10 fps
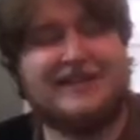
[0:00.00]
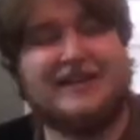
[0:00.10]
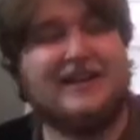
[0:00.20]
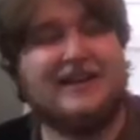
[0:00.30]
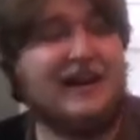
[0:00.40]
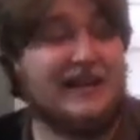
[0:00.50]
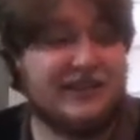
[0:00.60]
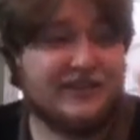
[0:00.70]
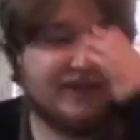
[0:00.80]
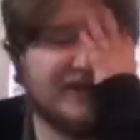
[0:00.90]
I just don't
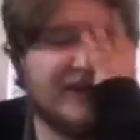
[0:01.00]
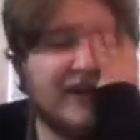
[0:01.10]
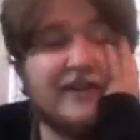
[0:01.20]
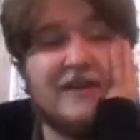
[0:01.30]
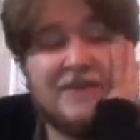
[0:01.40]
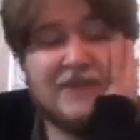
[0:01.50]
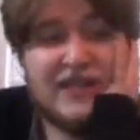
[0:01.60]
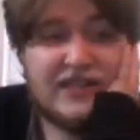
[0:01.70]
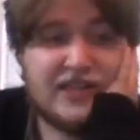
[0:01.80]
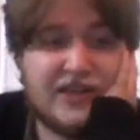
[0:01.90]
know. Okay,
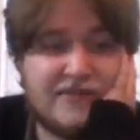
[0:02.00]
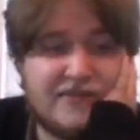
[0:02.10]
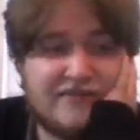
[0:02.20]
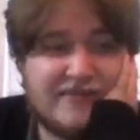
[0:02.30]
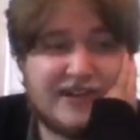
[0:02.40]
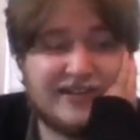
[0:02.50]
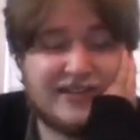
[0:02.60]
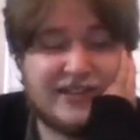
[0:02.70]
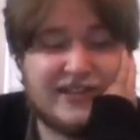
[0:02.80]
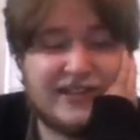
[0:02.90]
so I'll continue
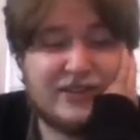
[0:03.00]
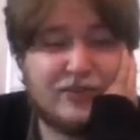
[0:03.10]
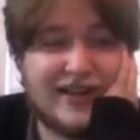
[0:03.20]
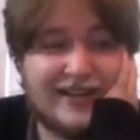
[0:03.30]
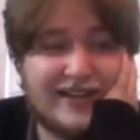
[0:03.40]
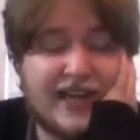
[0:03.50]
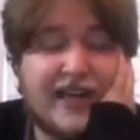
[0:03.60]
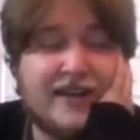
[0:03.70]
this when I can.